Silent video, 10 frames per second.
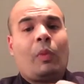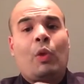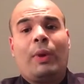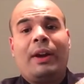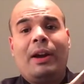
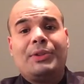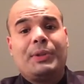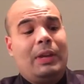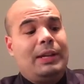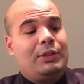What I
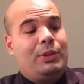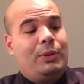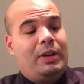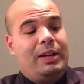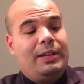also like
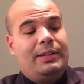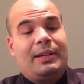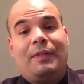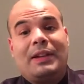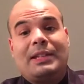too is
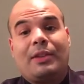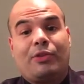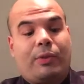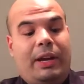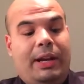if I take the
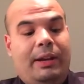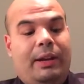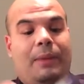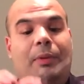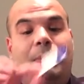train,
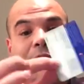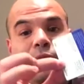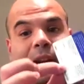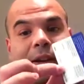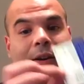I put my
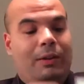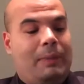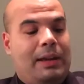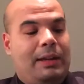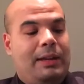train card
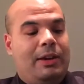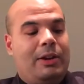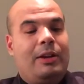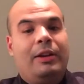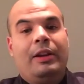back
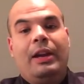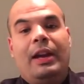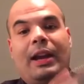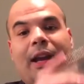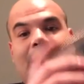here.
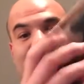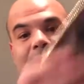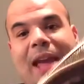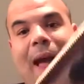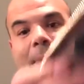And I can
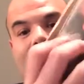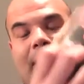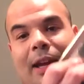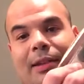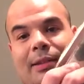just tap it
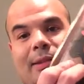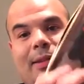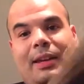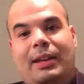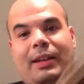
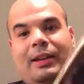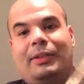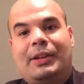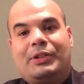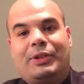against the
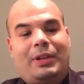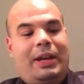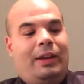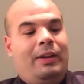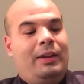collector
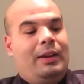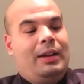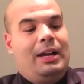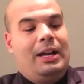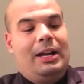thing.
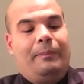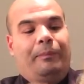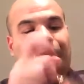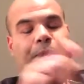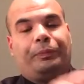
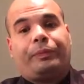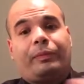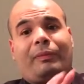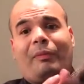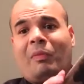
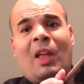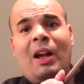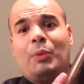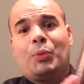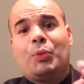
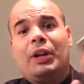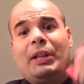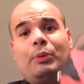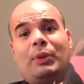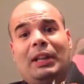I
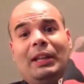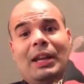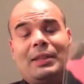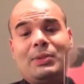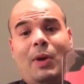really, really
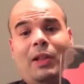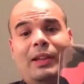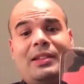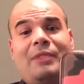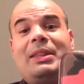like this
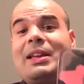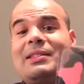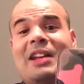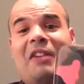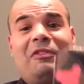wallet. Tell me
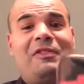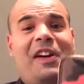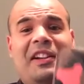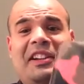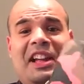that's not
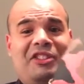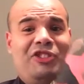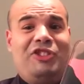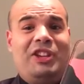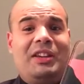fun and
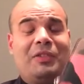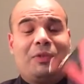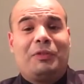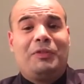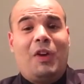chic
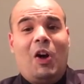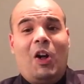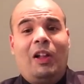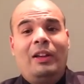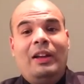for
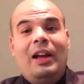fall.